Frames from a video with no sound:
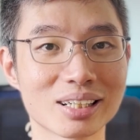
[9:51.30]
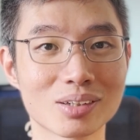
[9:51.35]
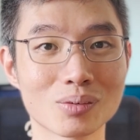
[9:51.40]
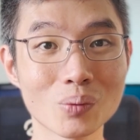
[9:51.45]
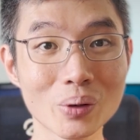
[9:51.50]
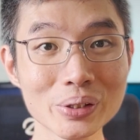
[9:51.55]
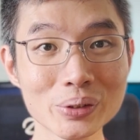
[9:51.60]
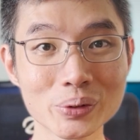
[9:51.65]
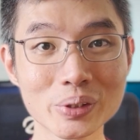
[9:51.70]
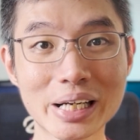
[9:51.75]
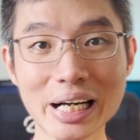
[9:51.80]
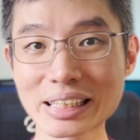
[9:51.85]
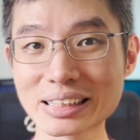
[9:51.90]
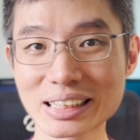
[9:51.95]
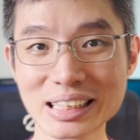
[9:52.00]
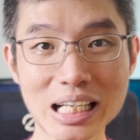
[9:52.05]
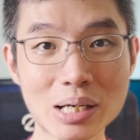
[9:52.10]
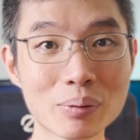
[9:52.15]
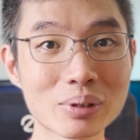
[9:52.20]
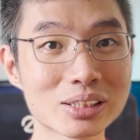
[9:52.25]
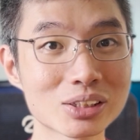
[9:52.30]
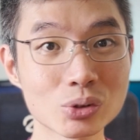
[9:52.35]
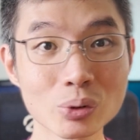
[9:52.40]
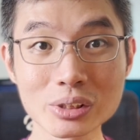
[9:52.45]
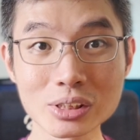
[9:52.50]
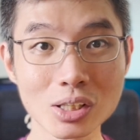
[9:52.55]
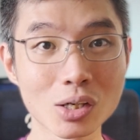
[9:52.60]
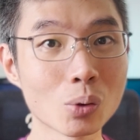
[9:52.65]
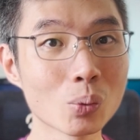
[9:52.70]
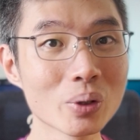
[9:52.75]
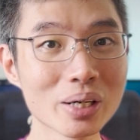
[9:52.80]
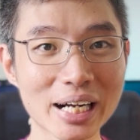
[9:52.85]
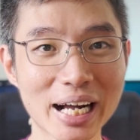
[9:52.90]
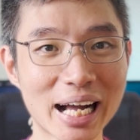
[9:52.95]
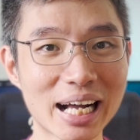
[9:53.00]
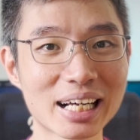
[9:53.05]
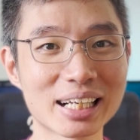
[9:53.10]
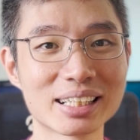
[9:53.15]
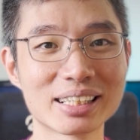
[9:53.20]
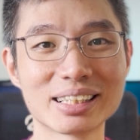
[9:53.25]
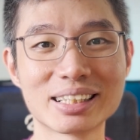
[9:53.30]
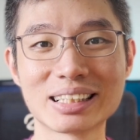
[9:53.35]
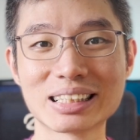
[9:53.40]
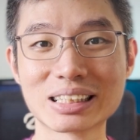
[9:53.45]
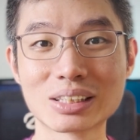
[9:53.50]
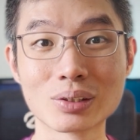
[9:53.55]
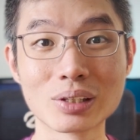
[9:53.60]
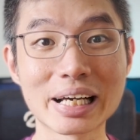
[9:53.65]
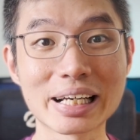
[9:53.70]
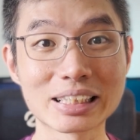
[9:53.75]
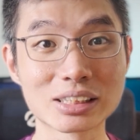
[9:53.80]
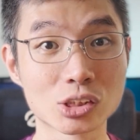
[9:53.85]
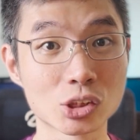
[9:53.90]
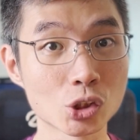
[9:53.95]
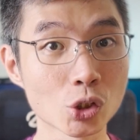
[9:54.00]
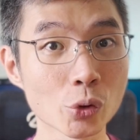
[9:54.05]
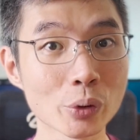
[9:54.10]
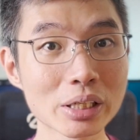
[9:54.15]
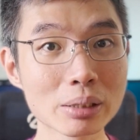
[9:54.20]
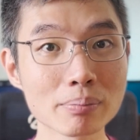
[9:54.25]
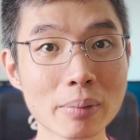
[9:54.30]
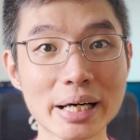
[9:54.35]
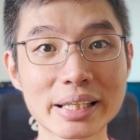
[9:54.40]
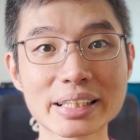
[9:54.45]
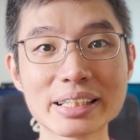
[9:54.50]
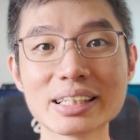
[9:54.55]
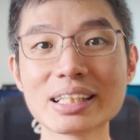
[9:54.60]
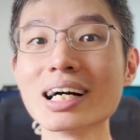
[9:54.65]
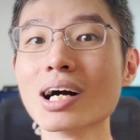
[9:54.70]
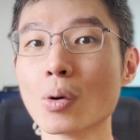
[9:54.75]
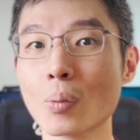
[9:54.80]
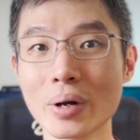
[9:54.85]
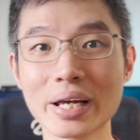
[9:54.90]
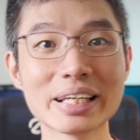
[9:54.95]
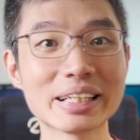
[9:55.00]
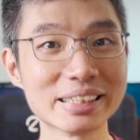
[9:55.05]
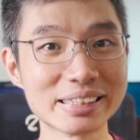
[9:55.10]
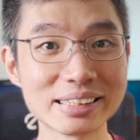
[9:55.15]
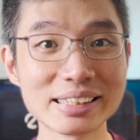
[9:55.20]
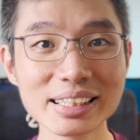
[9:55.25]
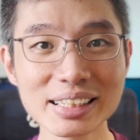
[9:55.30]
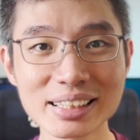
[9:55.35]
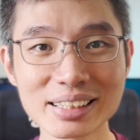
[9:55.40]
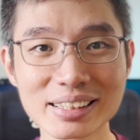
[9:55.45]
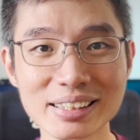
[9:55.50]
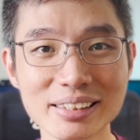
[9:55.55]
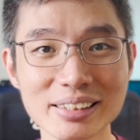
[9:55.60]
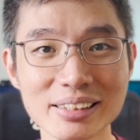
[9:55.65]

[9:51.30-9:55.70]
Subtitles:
Why you guys never switch over ah? You like throwing money away, is it?